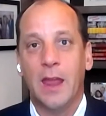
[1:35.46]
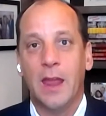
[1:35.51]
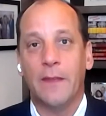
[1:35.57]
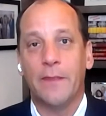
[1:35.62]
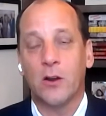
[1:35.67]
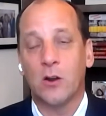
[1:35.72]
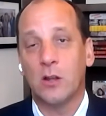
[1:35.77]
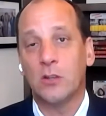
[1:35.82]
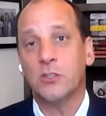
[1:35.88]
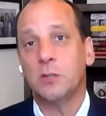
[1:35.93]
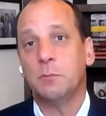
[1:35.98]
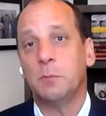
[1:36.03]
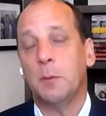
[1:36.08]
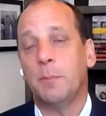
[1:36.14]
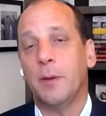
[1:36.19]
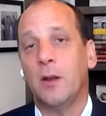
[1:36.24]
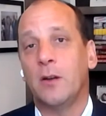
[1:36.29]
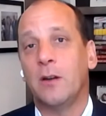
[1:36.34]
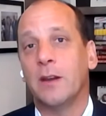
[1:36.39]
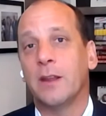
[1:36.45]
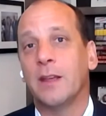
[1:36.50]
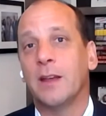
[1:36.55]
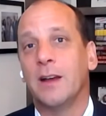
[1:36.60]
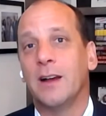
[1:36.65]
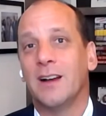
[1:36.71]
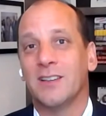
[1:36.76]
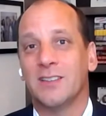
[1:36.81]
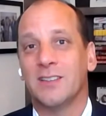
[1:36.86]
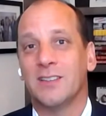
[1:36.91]
and they're also
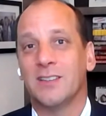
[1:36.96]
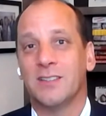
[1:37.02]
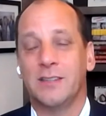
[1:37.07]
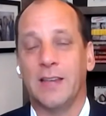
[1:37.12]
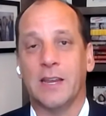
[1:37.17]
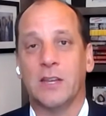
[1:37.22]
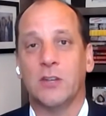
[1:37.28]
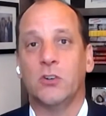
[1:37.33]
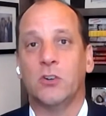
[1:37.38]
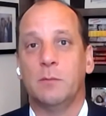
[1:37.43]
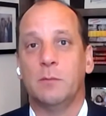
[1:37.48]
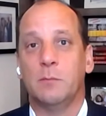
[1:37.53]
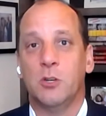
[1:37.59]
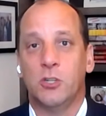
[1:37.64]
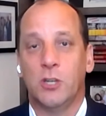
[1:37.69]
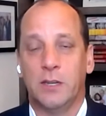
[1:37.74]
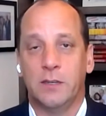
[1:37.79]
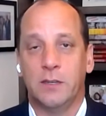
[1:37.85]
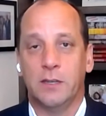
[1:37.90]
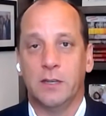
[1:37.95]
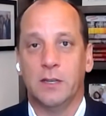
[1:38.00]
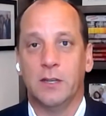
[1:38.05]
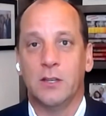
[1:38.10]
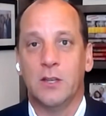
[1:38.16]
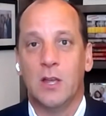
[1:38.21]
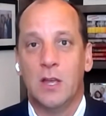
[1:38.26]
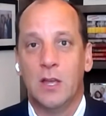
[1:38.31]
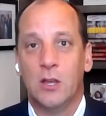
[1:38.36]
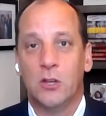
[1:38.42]
preparing a second term agenda
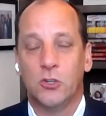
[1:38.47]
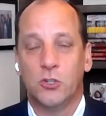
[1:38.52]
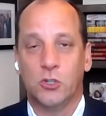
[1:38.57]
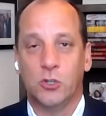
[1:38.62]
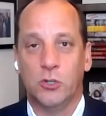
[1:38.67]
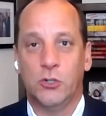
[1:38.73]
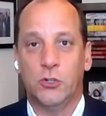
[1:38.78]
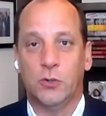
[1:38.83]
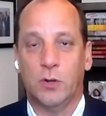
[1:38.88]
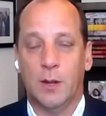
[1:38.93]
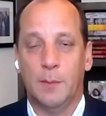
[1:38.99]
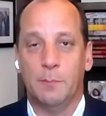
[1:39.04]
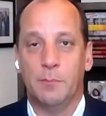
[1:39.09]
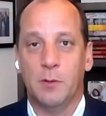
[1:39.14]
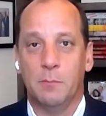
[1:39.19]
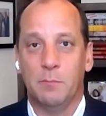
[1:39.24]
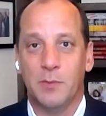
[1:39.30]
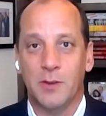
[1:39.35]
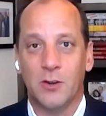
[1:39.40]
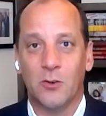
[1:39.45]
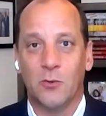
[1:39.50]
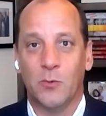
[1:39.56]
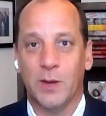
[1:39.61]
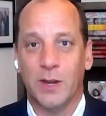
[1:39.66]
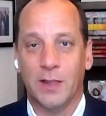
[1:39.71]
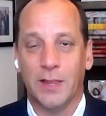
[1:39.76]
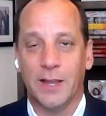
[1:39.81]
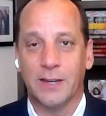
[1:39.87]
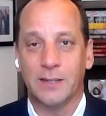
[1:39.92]
should Trump be
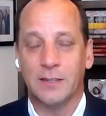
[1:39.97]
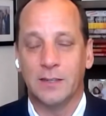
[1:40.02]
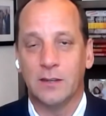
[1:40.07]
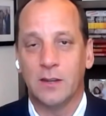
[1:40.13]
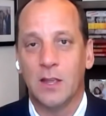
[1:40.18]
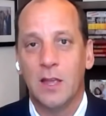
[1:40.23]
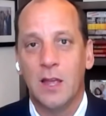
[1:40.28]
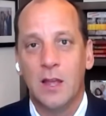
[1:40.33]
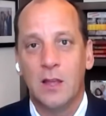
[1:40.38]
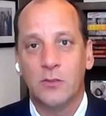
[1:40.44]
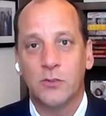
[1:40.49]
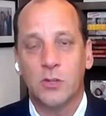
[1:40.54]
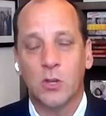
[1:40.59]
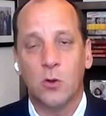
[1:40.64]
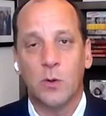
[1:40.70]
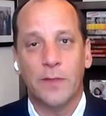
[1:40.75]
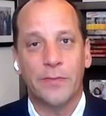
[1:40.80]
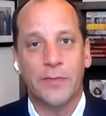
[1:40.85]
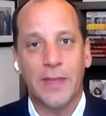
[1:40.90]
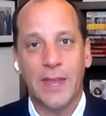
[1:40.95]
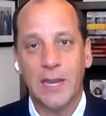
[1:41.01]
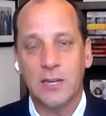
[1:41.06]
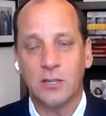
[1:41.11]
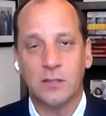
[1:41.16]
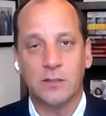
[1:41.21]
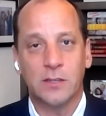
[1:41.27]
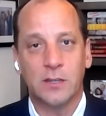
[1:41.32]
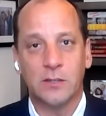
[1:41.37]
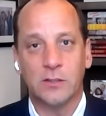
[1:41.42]
reelected. So the
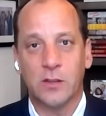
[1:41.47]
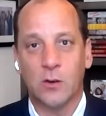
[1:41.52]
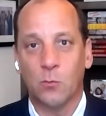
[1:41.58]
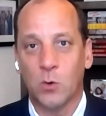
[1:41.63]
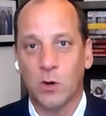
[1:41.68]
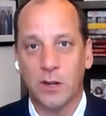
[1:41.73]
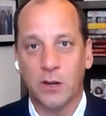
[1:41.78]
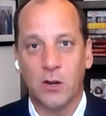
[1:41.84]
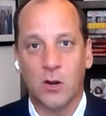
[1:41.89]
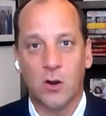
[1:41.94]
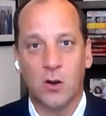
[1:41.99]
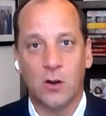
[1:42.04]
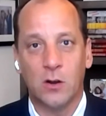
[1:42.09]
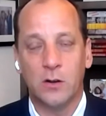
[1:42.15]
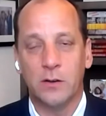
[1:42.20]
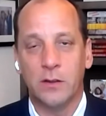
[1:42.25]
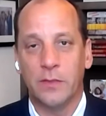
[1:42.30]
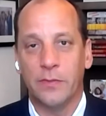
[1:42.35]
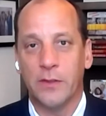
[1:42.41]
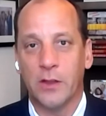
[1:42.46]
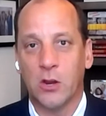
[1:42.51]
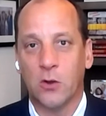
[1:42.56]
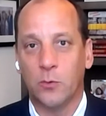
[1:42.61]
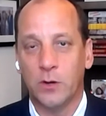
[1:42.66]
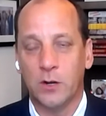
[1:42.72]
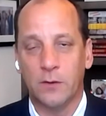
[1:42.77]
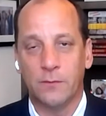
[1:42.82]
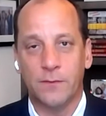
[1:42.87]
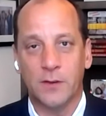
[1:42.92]
agencies, they're working hard. The
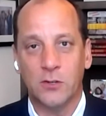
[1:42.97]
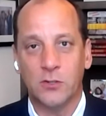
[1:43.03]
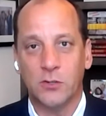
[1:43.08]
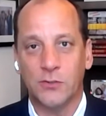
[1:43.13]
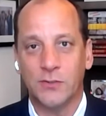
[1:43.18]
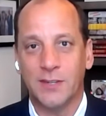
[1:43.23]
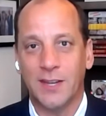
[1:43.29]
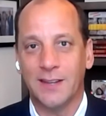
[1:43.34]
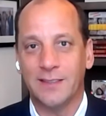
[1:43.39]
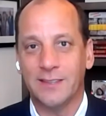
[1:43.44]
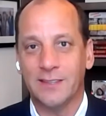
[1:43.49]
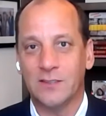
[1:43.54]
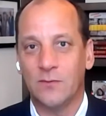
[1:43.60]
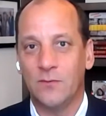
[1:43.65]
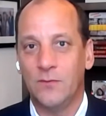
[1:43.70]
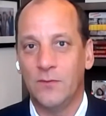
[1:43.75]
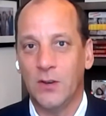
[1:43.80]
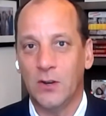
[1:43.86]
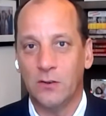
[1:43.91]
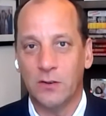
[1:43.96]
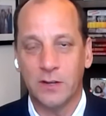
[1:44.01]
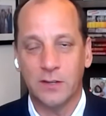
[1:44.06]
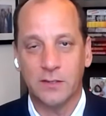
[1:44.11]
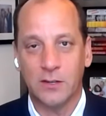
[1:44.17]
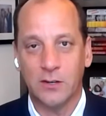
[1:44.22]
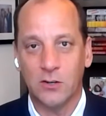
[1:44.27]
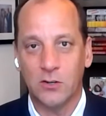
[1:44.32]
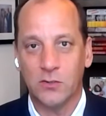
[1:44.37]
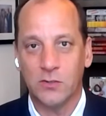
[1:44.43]
career officials take this very
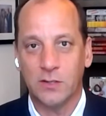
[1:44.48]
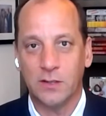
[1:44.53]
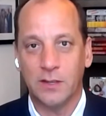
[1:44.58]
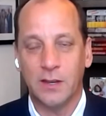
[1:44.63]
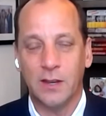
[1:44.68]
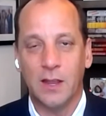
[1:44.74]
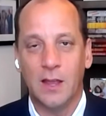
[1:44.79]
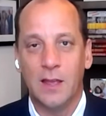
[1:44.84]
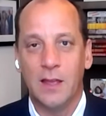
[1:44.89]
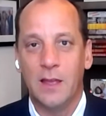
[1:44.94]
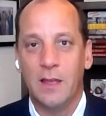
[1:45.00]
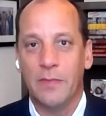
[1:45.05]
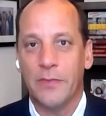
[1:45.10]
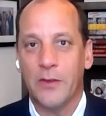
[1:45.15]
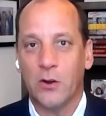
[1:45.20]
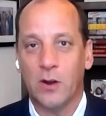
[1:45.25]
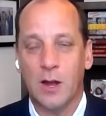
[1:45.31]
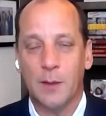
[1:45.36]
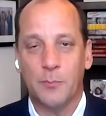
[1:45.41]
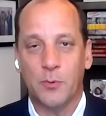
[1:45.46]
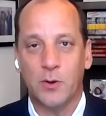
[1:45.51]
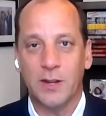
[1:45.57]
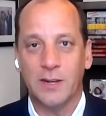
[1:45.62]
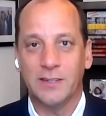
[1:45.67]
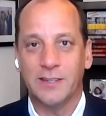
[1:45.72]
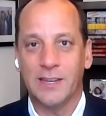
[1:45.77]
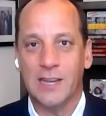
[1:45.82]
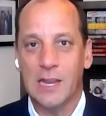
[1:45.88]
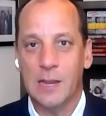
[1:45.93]
seriously. They're
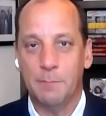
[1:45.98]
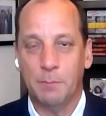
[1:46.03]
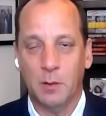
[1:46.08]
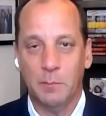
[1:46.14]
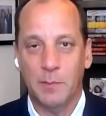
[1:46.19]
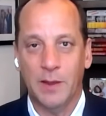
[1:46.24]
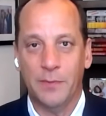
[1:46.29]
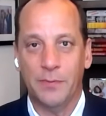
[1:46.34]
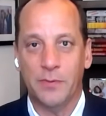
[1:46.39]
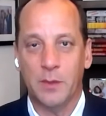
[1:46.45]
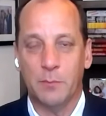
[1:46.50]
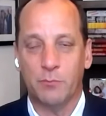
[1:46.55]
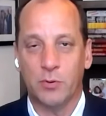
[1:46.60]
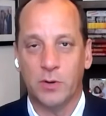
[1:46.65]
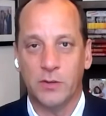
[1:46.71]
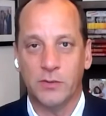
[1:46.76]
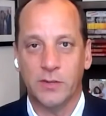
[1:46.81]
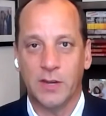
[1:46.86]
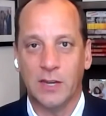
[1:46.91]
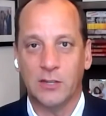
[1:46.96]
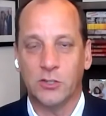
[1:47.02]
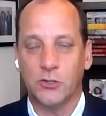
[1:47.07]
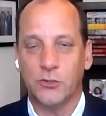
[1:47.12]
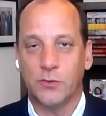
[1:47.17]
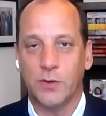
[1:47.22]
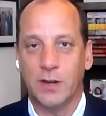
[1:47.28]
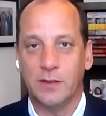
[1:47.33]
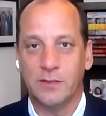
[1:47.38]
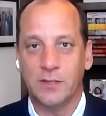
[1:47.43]
operating to implement the Presidential
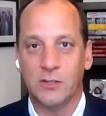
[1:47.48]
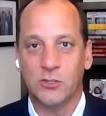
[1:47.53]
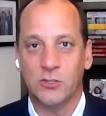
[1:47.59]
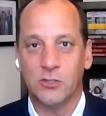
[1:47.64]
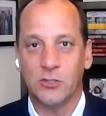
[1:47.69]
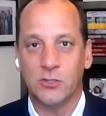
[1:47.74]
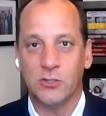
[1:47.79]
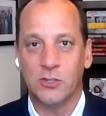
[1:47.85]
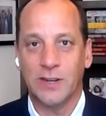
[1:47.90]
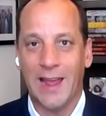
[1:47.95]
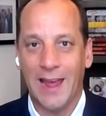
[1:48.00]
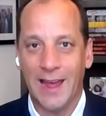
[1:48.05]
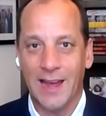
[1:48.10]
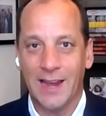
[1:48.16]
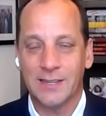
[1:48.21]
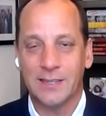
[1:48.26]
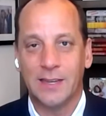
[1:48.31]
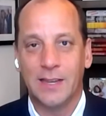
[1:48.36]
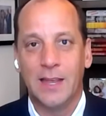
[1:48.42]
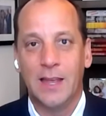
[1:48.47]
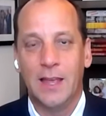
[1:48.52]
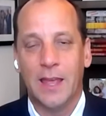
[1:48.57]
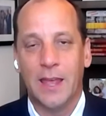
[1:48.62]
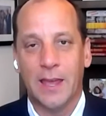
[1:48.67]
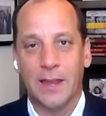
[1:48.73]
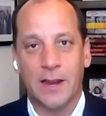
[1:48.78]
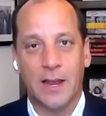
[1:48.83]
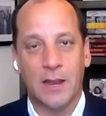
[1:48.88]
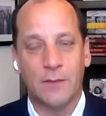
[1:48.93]
Transition Act,
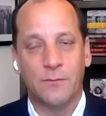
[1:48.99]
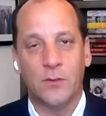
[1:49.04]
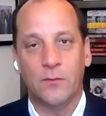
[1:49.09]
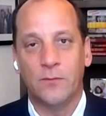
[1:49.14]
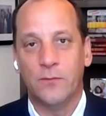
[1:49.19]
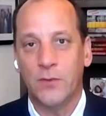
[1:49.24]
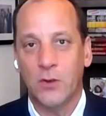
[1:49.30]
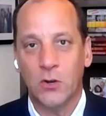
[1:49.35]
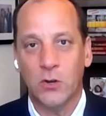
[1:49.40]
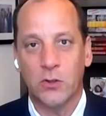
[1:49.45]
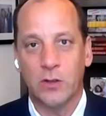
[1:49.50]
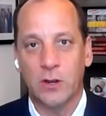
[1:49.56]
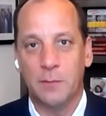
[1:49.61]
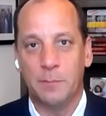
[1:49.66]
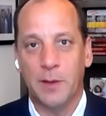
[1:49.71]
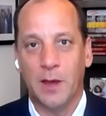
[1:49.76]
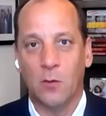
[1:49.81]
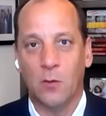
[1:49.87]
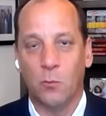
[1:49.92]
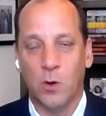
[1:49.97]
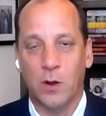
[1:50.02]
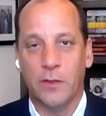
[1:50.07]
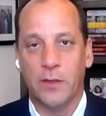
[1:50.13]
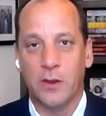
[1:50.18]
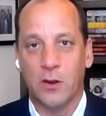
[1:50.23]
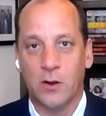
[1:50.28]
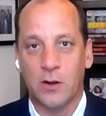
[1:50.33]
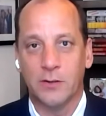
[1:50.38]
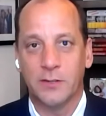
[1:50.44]
and I feel very good about where
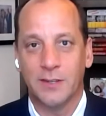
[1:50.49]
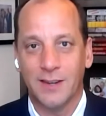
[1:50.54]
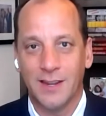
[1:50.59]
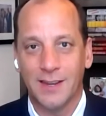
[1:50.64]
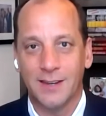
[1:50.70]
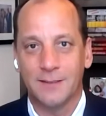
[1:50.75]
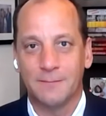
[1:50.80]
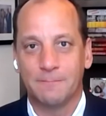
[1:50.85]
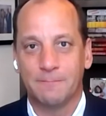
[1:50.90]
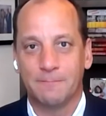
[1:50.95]
they are today.